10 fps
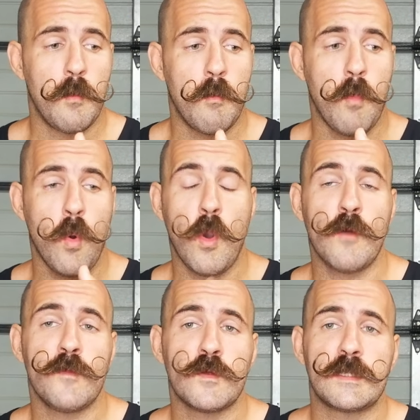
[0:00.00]
more
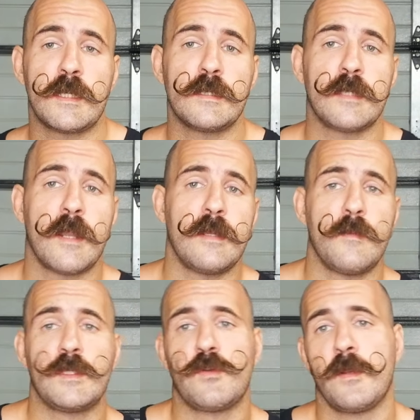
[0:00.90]
of those things that I
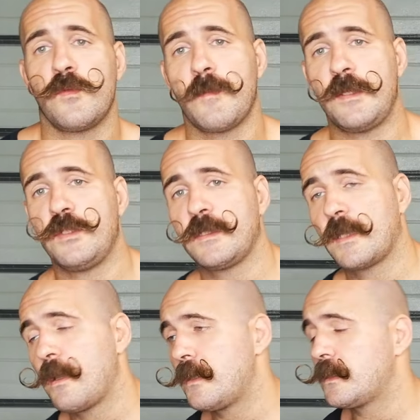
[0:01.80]
demonstrated with my jits
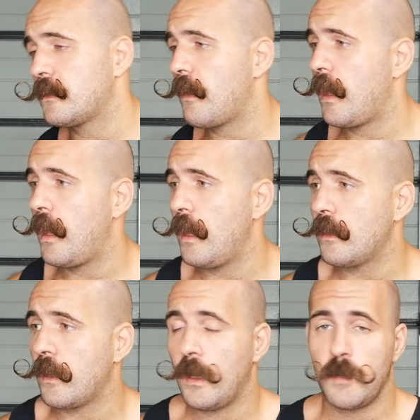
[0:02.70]
guys, and
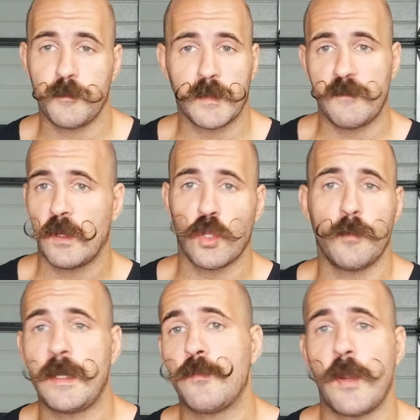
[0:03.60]
giving a
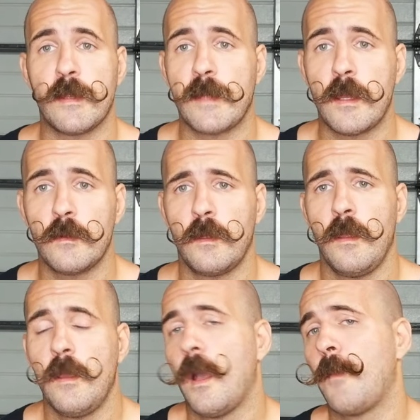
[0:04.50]
complete breakdown.
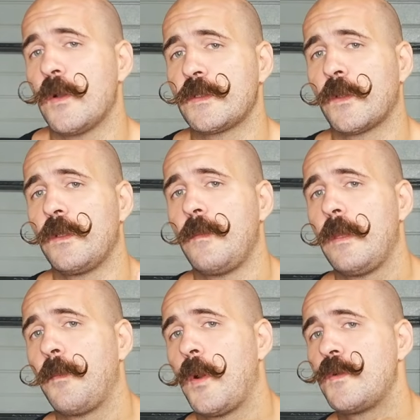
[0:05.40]
I'm also going to
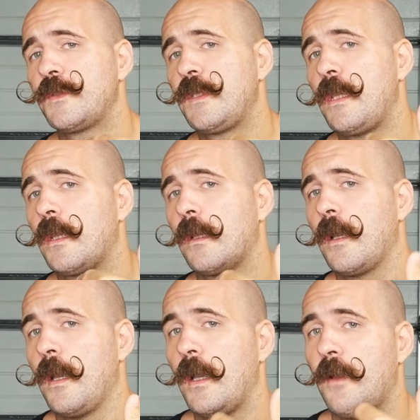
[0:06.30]
be posting
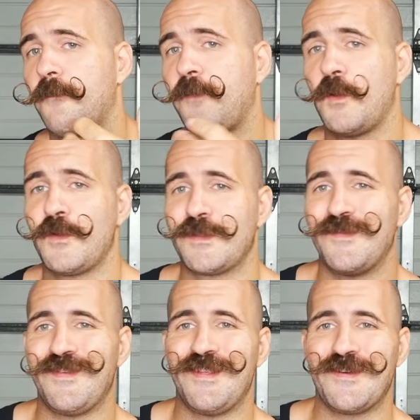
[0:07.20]
photos and
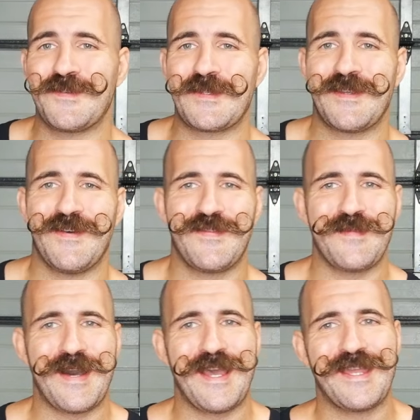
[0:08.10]
videos of
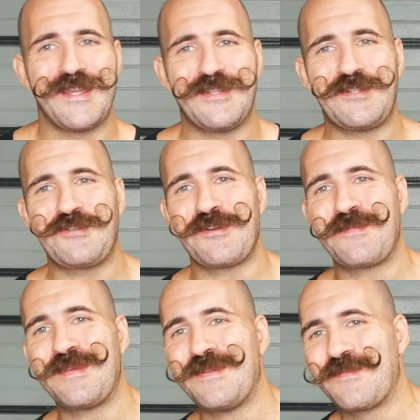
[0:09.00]
my trip
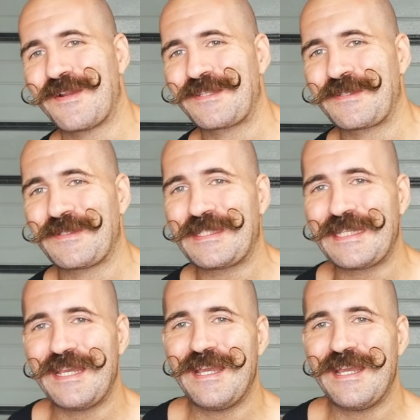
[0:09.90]
in Brussels